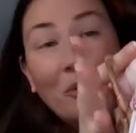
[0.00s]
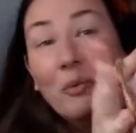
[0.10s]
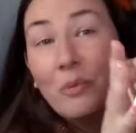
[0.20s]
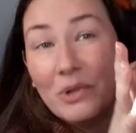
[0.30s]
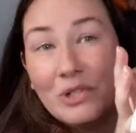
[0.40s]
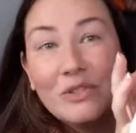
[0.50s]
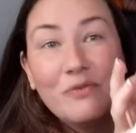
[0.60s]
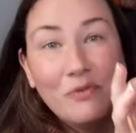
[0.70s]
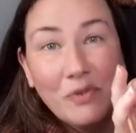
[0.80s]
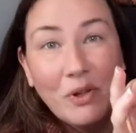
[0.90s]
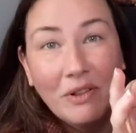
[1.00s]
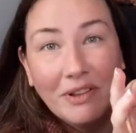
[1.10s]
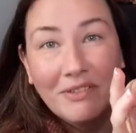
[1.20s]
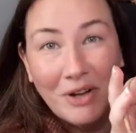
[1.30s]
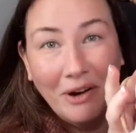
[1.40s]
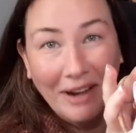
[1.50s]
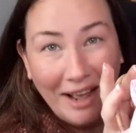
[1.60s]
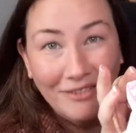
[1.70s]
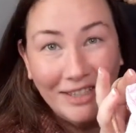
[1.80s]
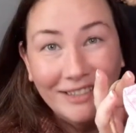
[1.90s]
which is full of yarn
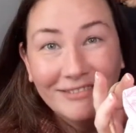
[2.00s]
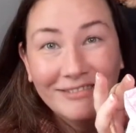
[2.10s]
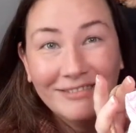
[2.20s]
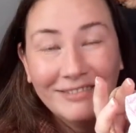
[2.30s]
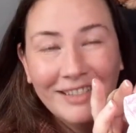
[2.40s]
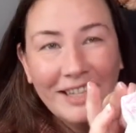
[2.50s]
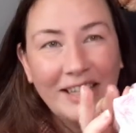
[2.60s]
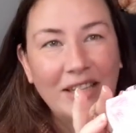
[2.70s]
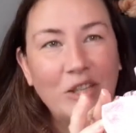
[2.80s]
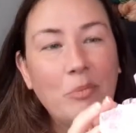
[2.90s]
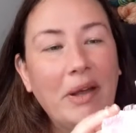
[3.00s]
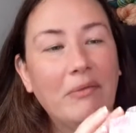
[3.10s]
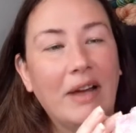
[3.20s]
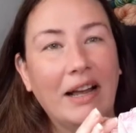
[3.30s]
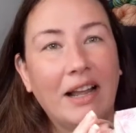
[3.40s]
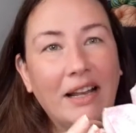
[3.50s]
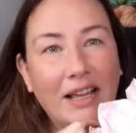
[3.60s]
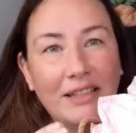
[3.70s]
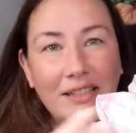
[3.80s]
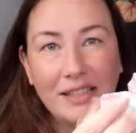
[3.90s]
advent. You might
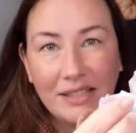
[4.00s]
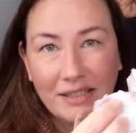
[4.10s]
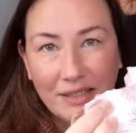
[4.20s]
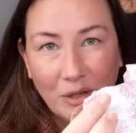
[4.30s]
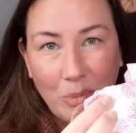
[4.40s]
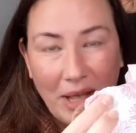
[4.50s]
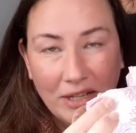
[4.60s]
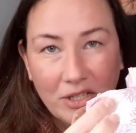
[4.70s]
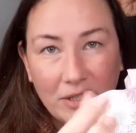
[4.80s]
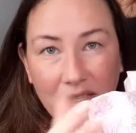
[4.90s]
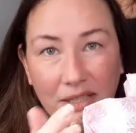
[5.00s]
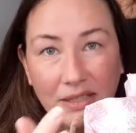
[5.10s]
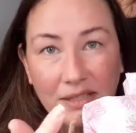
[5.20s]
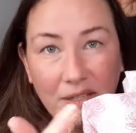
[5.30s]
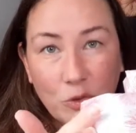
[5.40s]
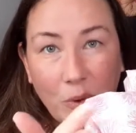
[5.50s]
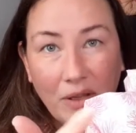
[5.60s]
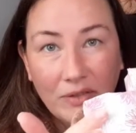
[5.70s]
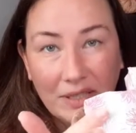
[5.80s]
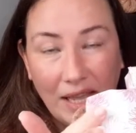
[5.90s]
recognize these little packages. This is a
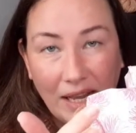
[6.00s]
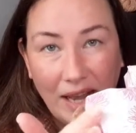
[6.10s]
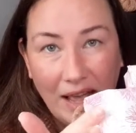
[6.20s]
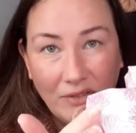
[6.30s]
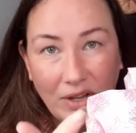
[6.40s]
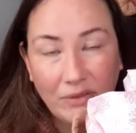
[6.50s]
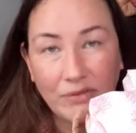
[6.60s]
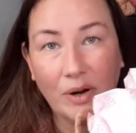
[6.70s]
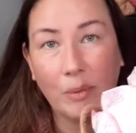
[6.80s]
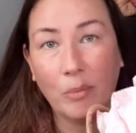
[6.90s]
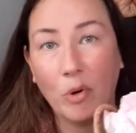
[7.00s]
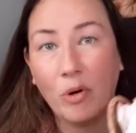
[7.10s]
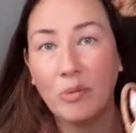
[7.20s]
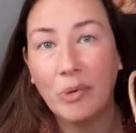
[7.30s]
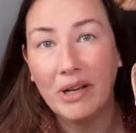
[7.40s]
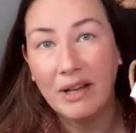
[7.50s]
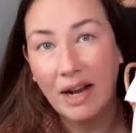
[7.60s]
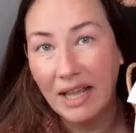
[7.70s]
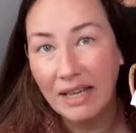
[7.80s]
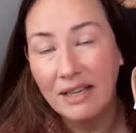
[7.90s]
12 skein advent from Cornbread and
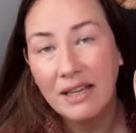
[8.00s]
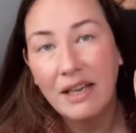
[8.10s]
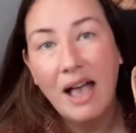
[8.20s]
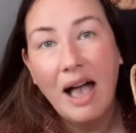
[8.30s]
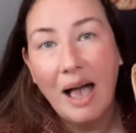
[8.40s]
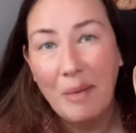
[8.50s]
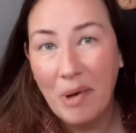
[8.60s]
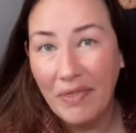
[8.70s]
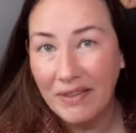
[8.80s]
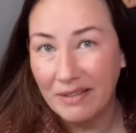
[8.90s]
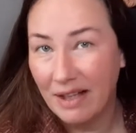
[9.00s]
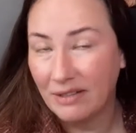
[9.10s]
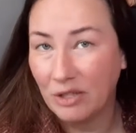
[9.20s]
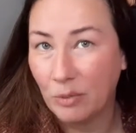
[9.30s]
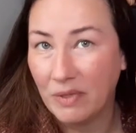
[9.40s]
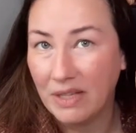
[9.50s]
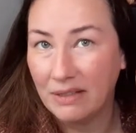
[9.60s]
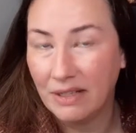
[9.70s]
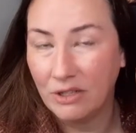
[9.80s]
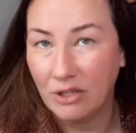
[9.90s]
Honey. I bought this last year with the
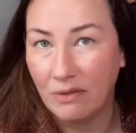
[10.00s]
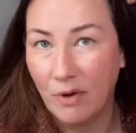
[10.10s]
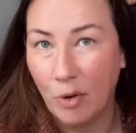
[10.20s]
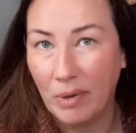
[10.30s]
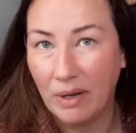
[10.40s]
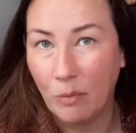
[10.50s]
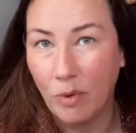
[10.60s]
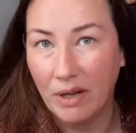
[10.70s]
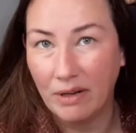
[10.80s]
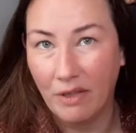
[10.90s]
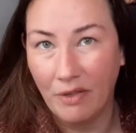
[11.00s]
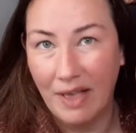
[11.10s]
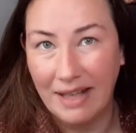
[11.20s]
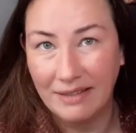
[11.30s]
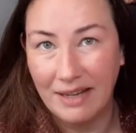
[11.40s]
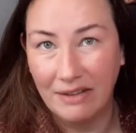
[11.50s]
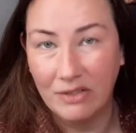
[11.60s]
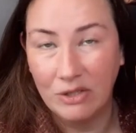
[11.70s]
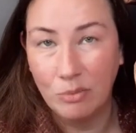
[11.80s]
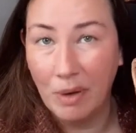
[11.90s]
intention of opening one on the last day of
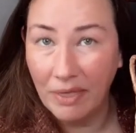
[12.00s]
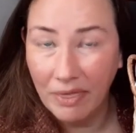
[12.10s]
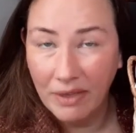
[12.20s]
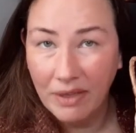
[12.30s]
each month,